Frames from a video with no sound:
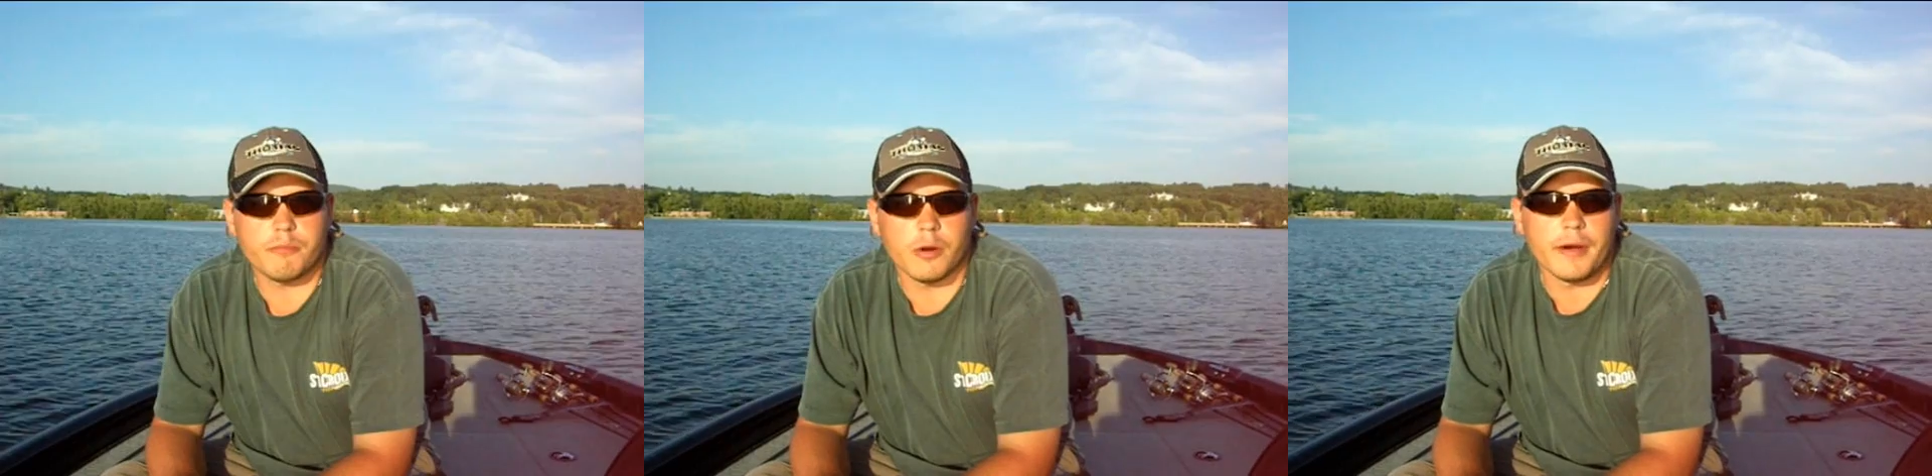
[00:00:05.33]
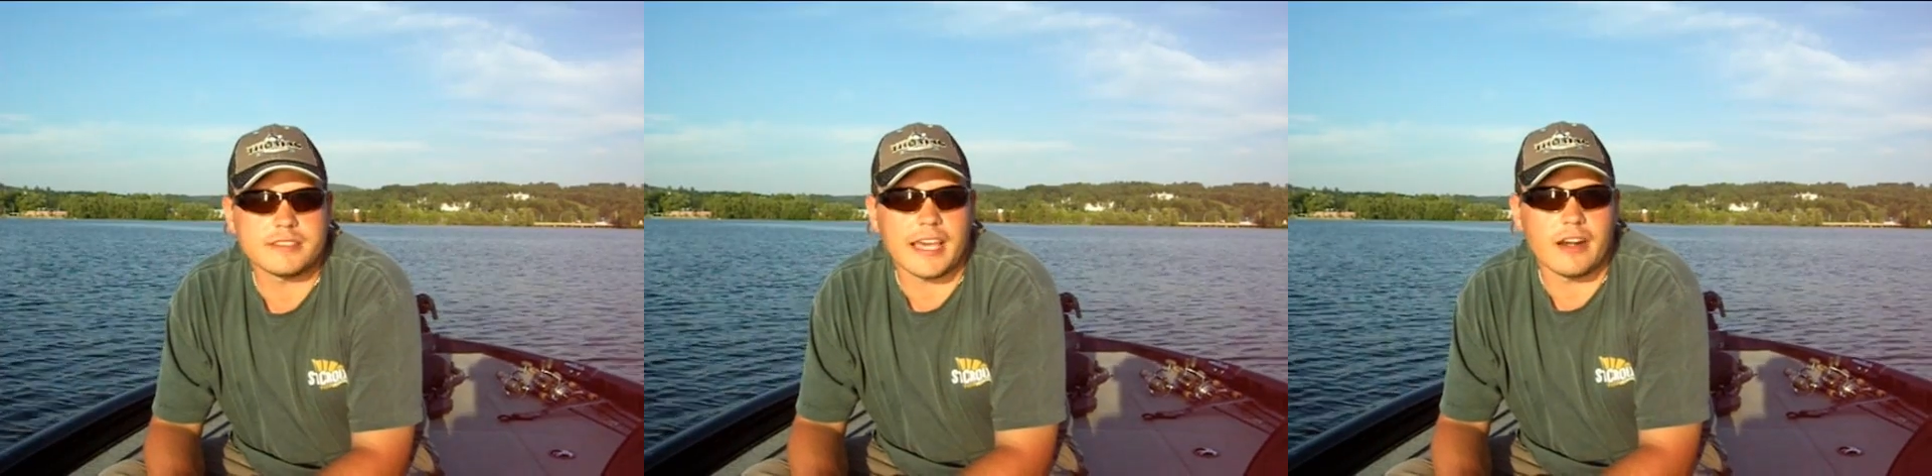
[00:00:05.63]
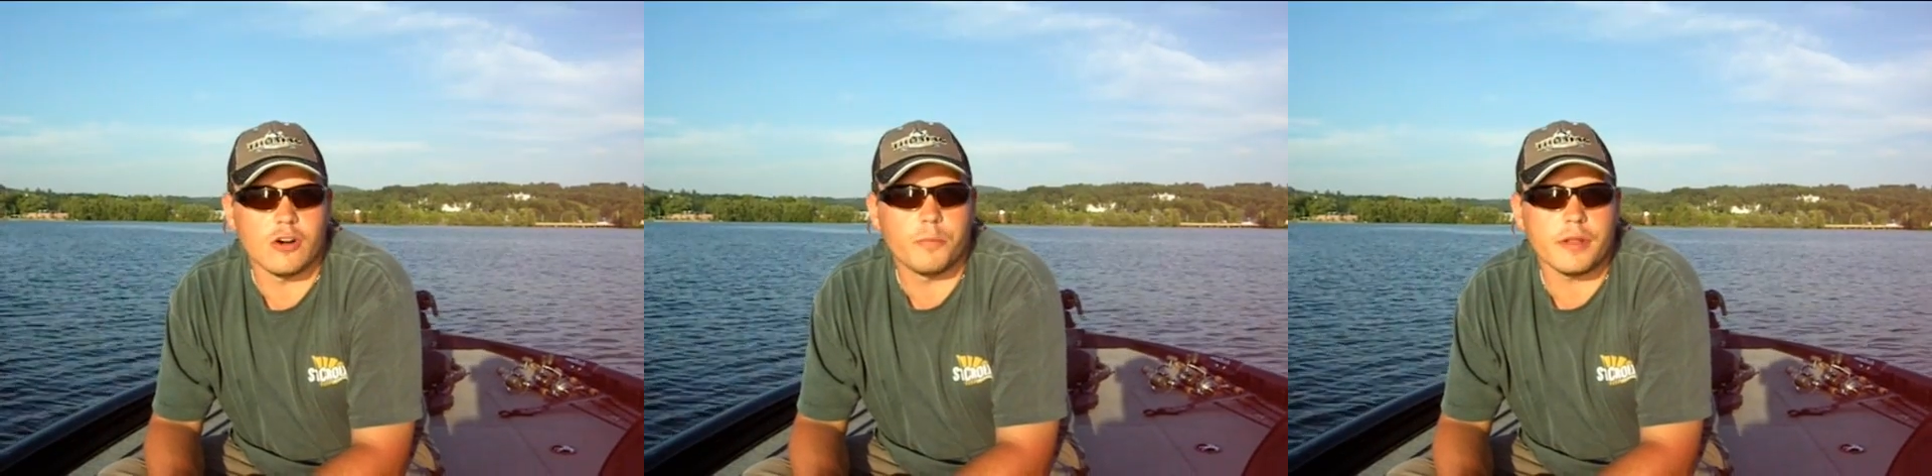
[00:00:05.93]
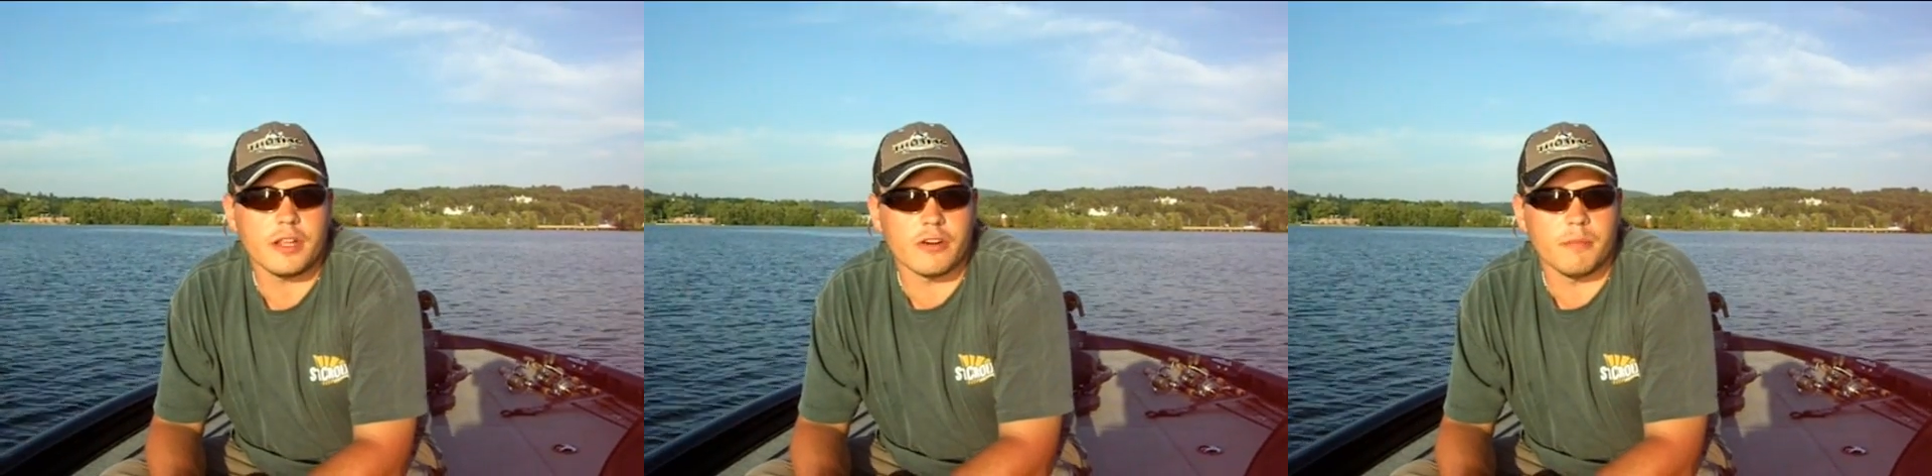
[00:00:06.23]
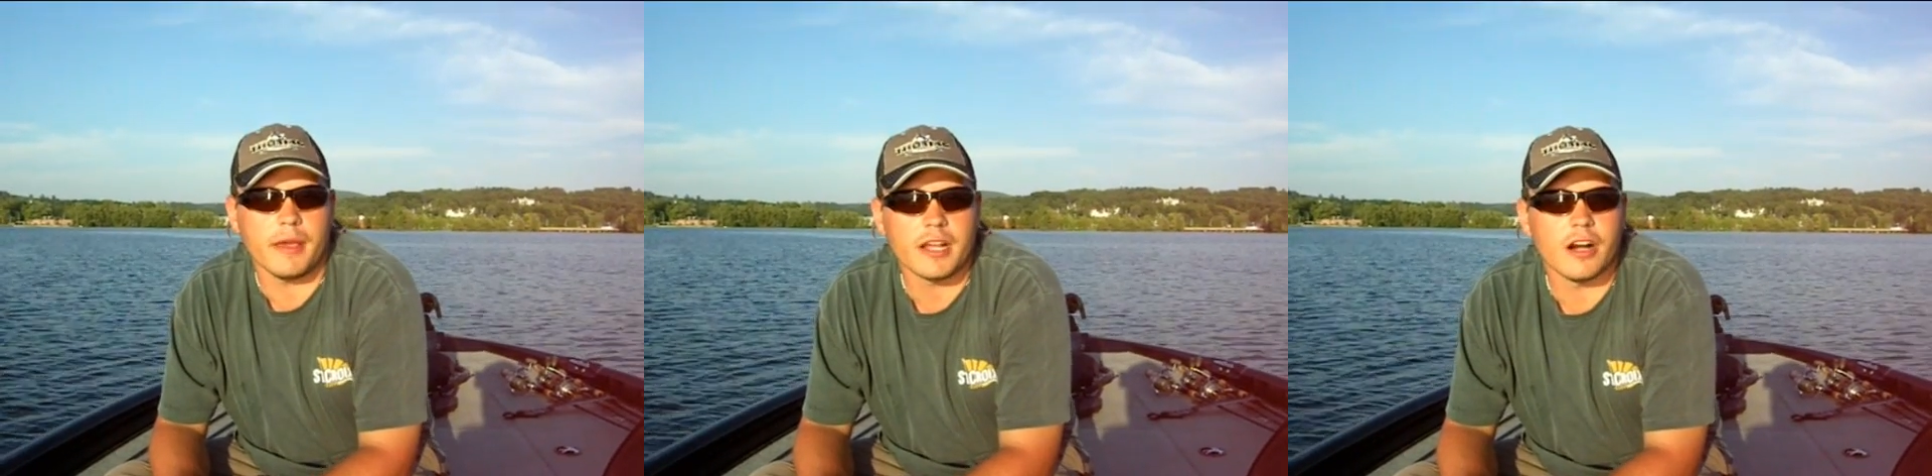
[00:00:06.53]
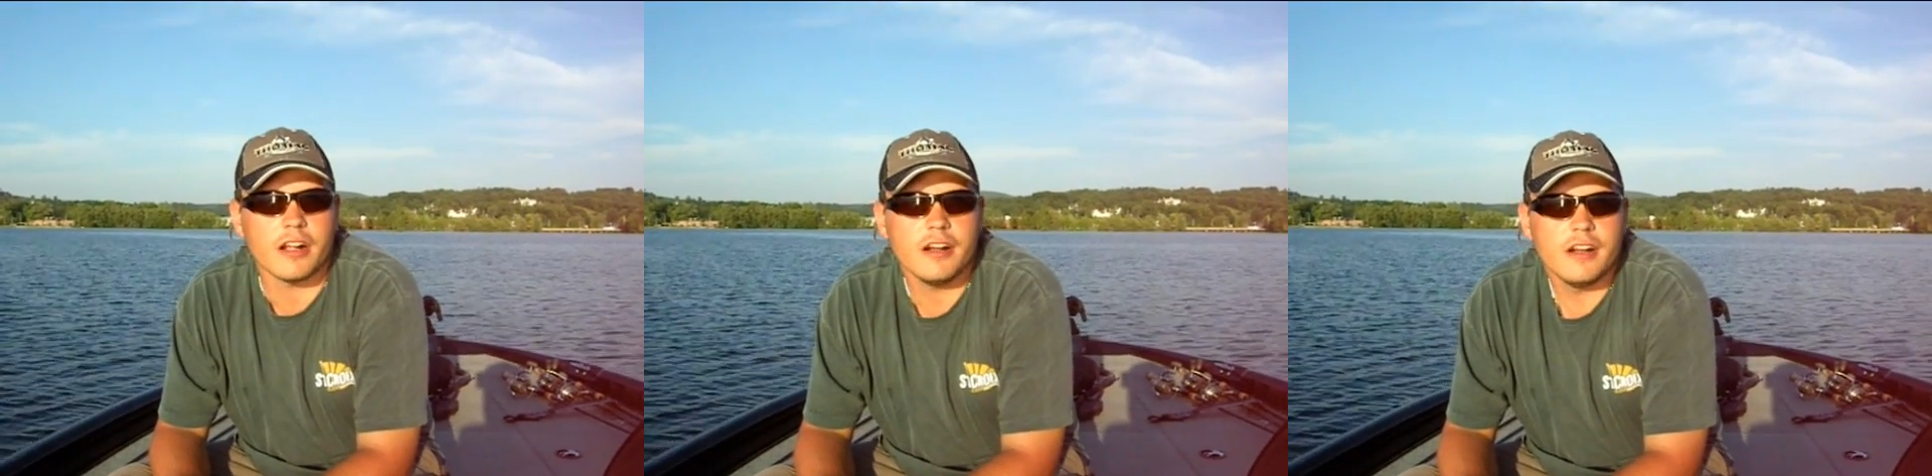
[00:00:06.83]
Pro Bass Canada Open here on Magog.